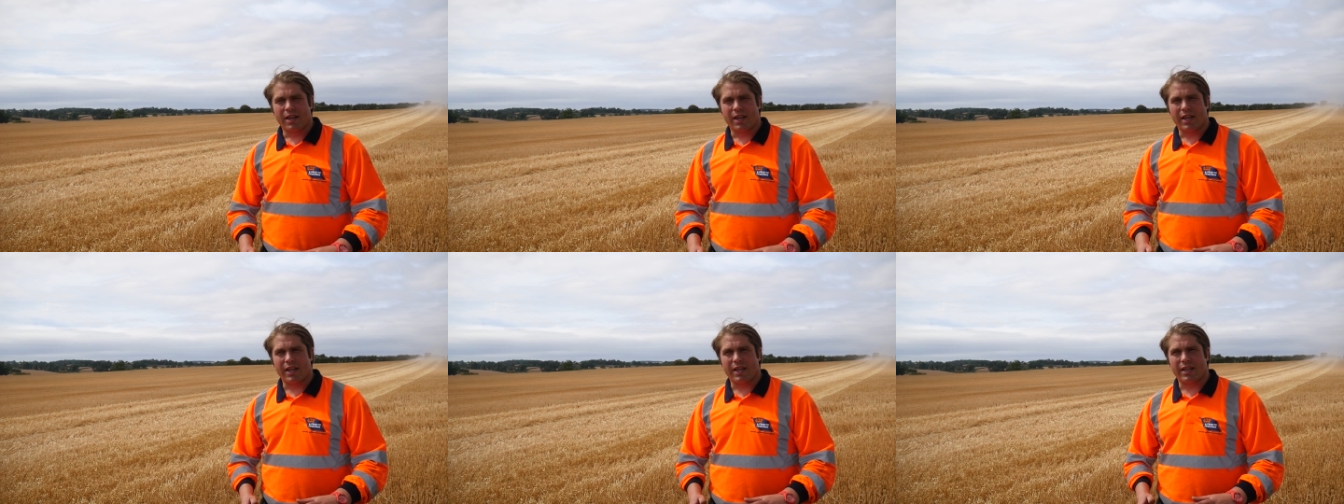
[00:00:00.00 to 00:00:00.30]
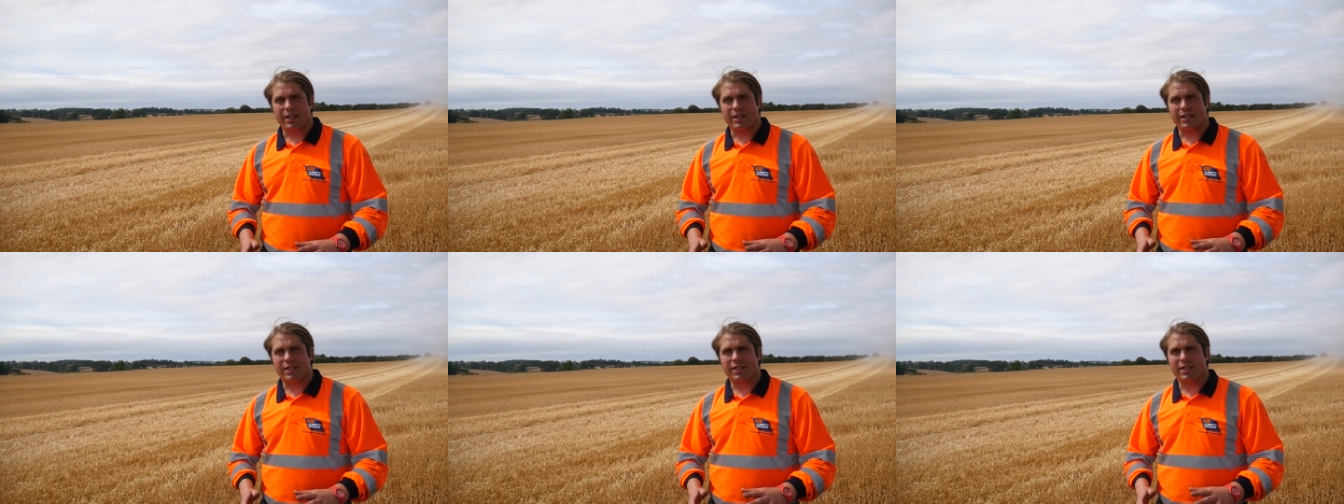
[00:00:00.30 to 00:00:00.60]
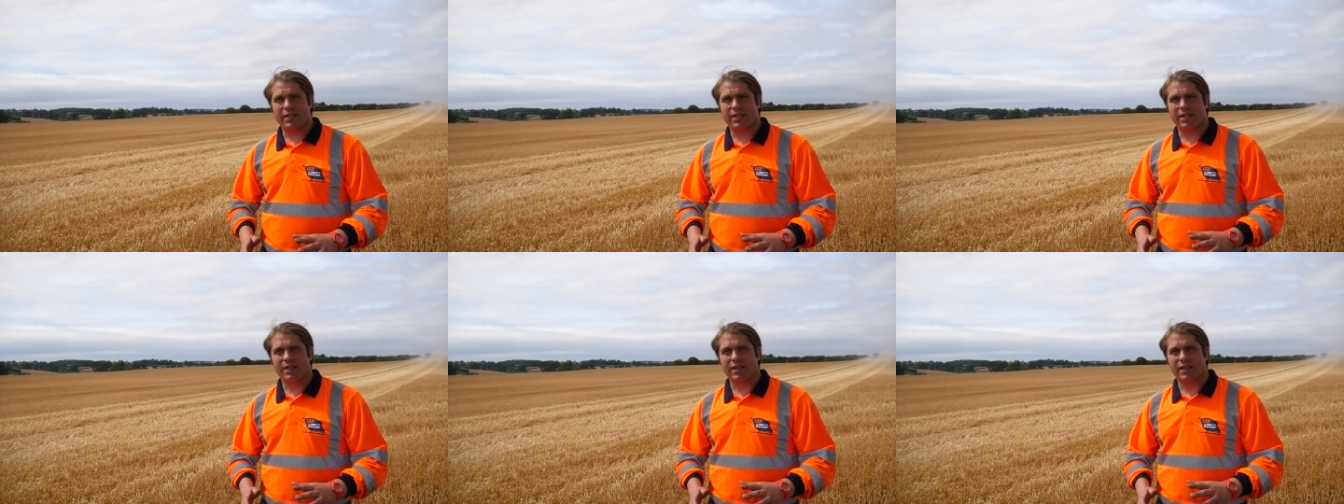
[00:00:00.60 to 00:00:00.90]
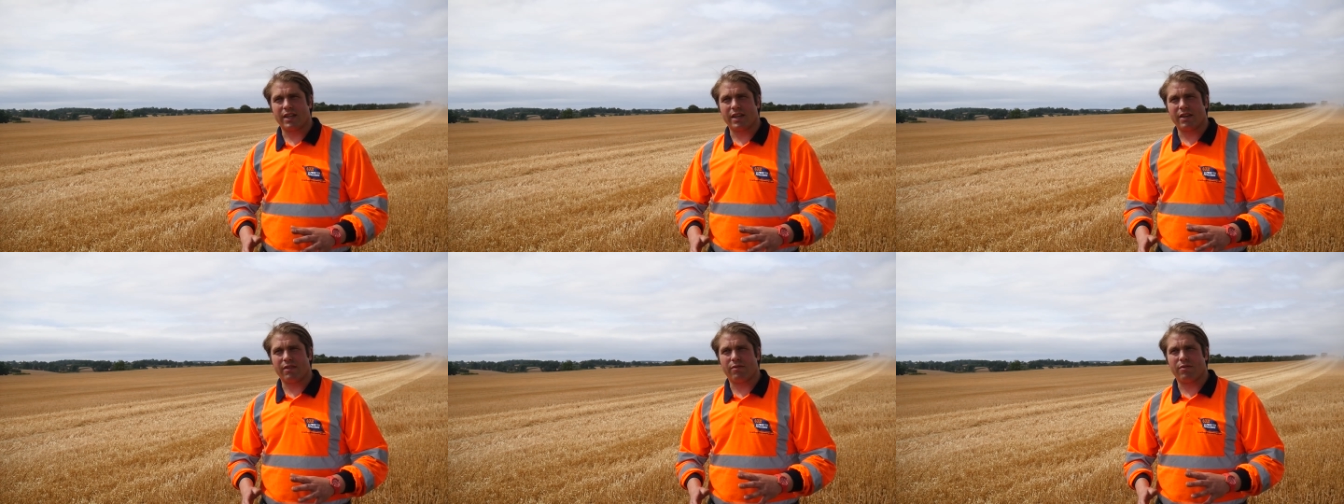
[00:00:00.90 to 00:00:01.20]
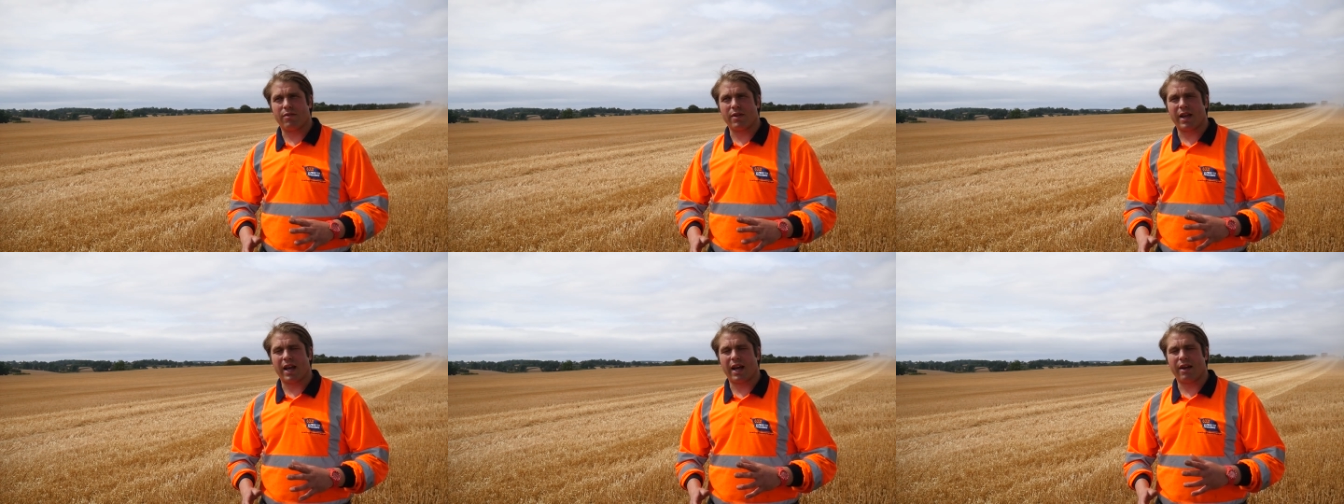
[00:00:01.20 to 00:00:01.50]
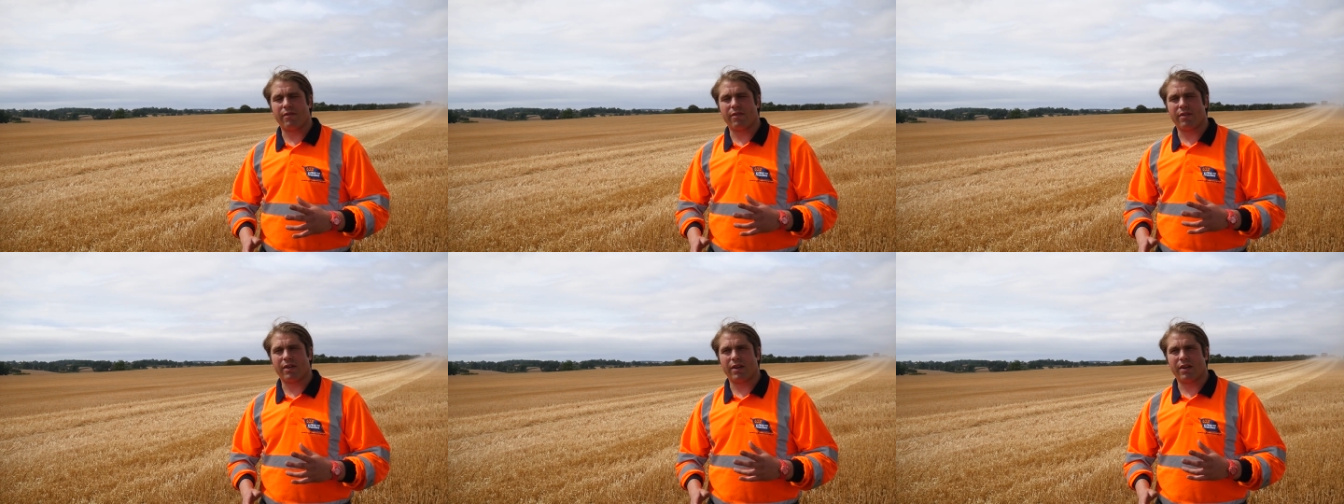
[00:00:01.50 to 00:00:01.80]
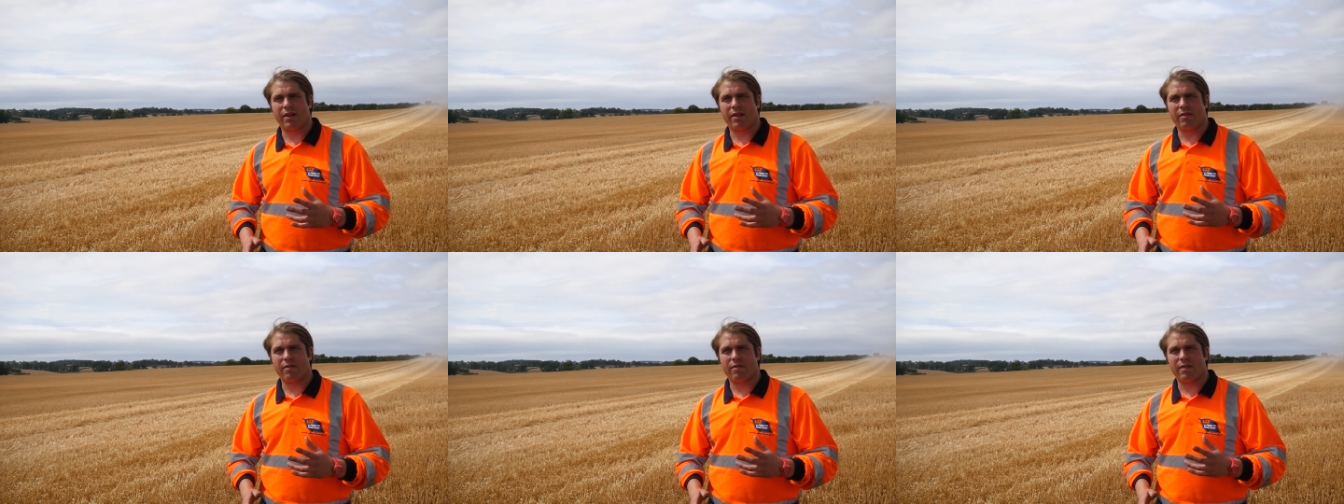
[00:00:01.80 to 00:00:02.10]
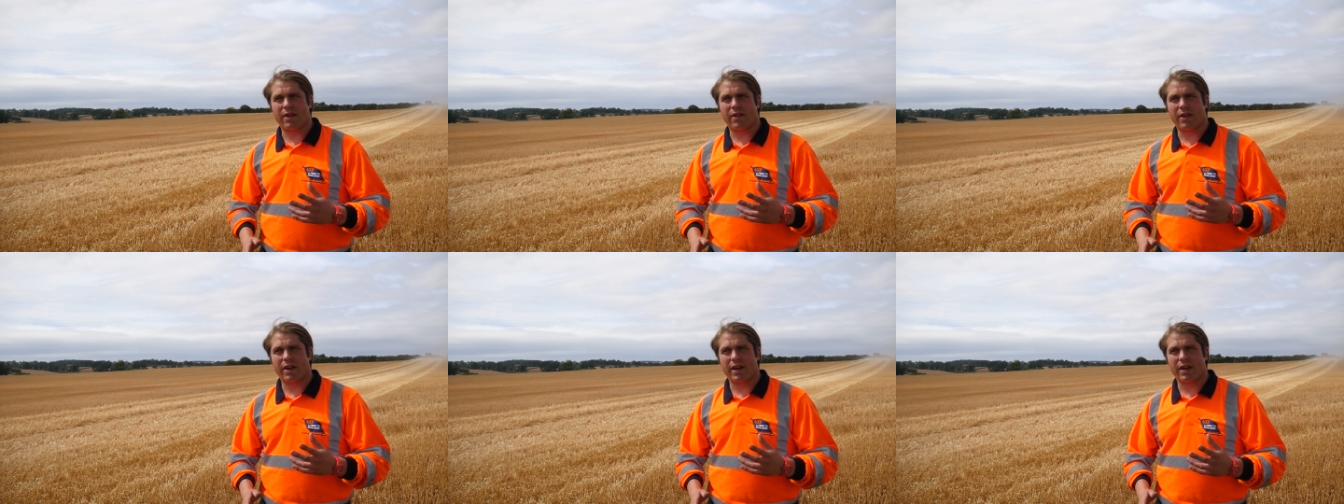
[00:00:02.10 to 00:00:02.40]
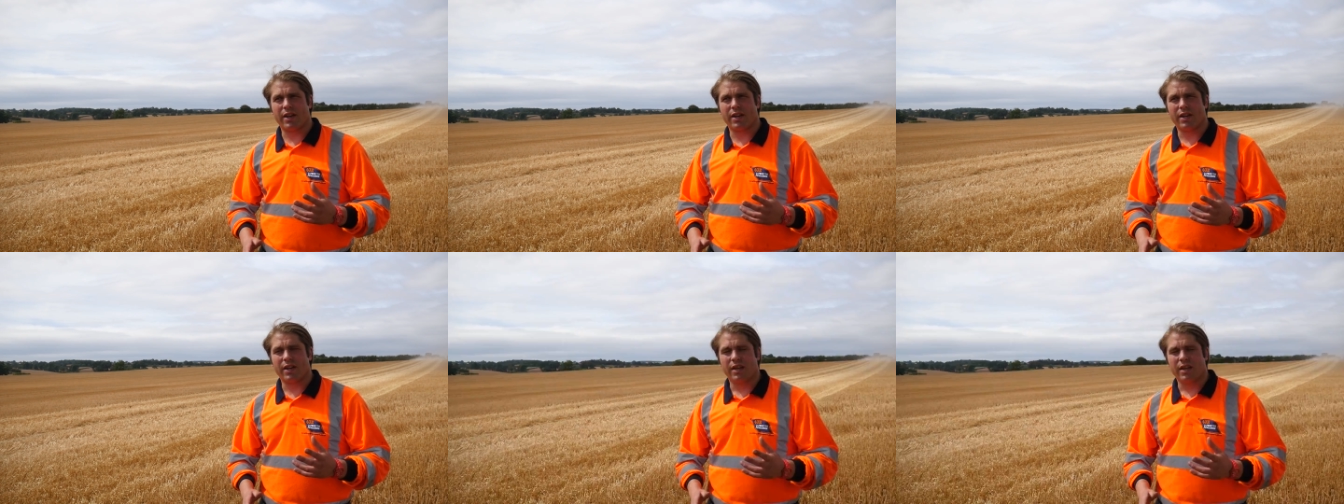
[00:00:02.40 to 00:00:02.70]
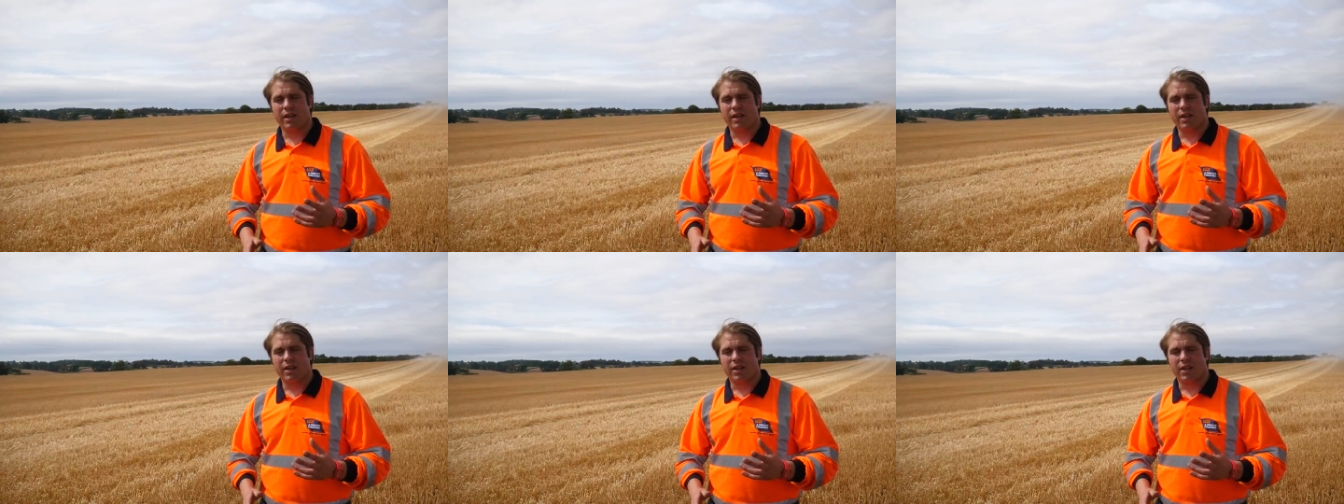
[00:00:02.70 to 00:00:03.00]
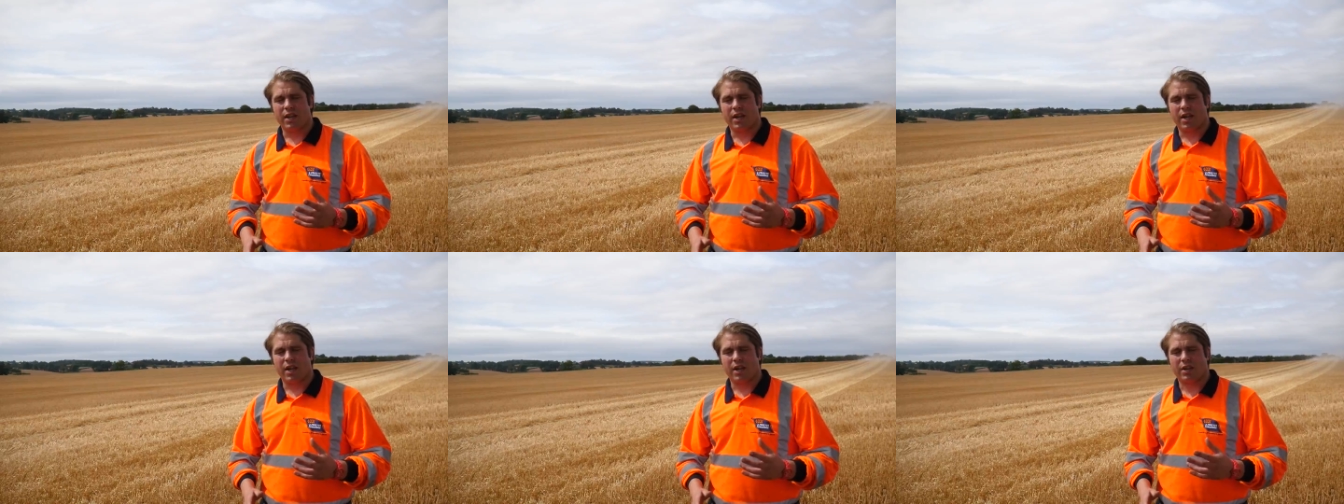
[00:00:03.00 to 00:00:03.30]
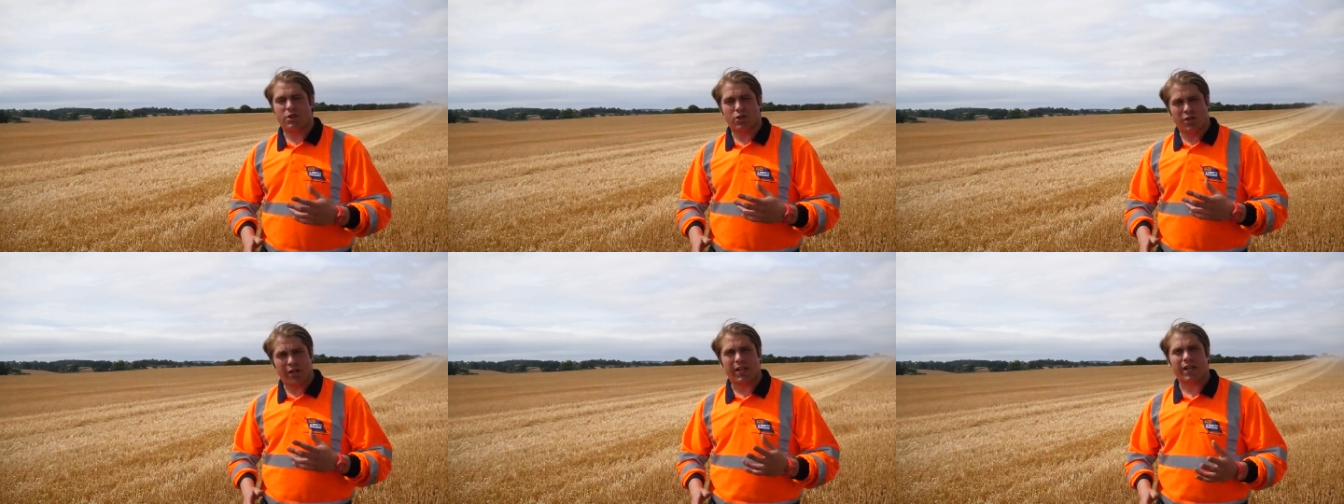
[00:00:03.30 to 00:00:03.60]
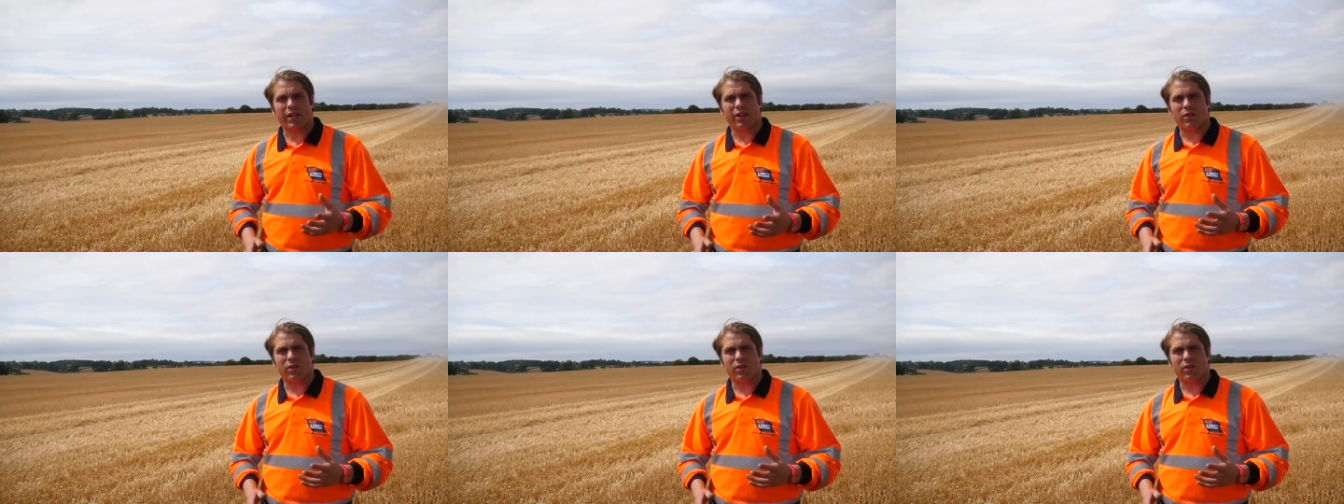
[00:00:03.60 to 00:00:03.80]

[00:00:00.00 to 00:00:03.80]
is if we have a very tricky